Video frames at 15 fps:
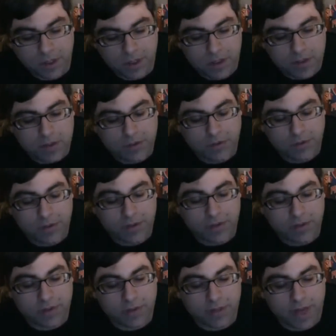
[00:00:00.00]
So this
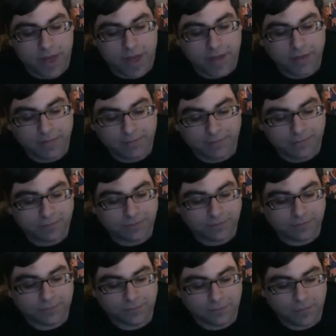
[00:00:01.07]
guy,
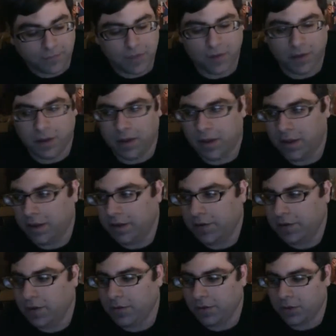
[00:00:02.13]

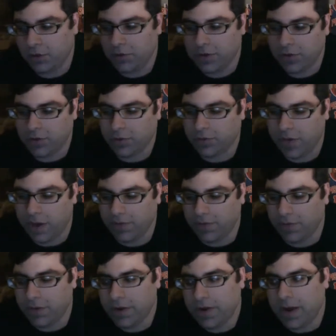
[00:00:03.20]
a shooting survivor,
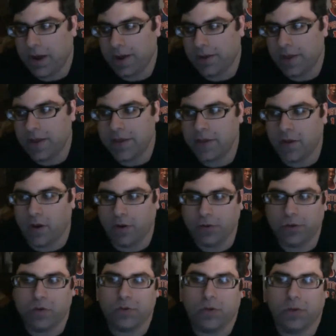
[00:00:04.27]
I think he's also
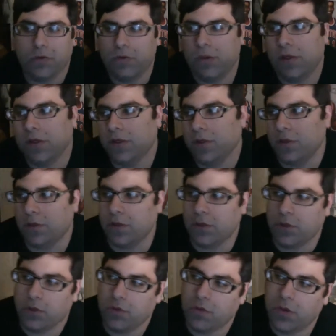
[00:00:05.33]
using the
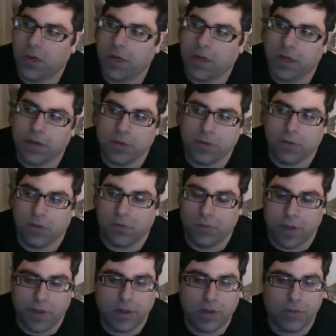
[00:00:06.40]
shooting in a certain way
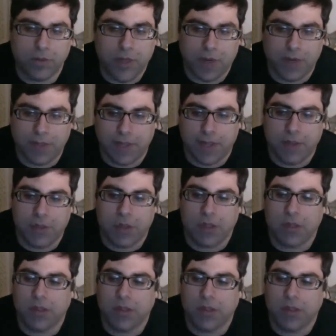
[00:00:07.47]
to get attention.